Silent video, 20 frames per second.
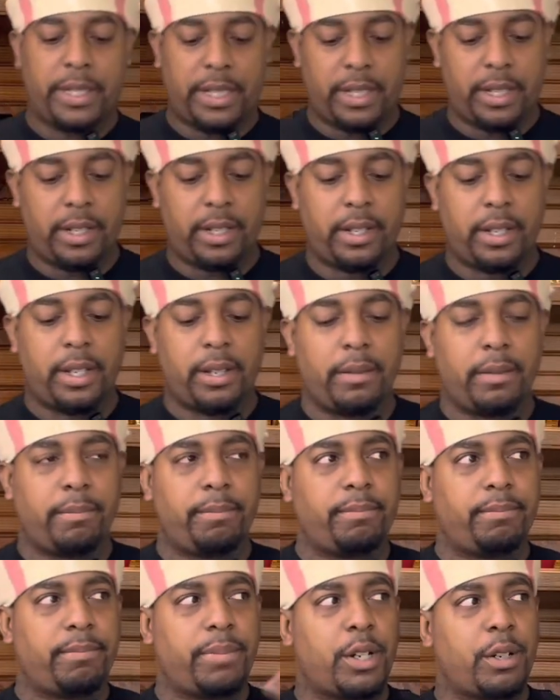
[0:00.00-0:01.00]
there.
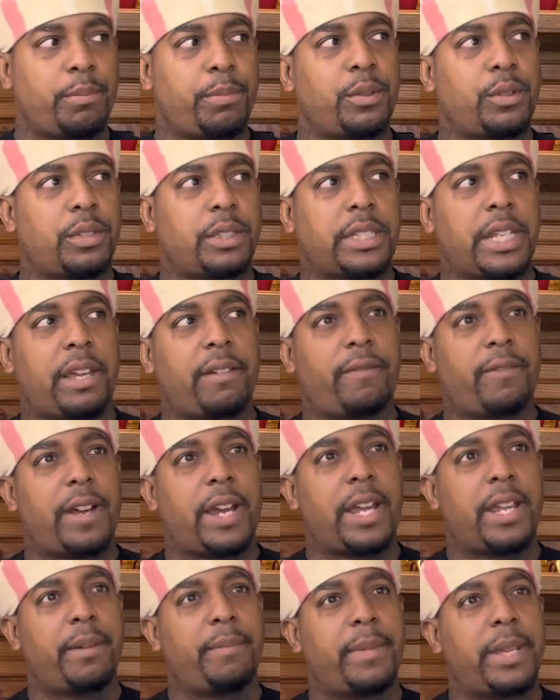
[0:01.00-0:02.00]
Purple
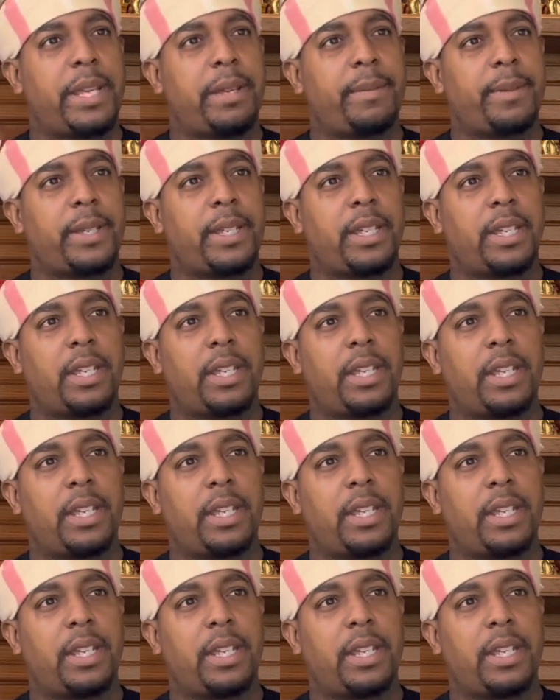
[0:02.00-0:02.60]
Sapphire, maybe?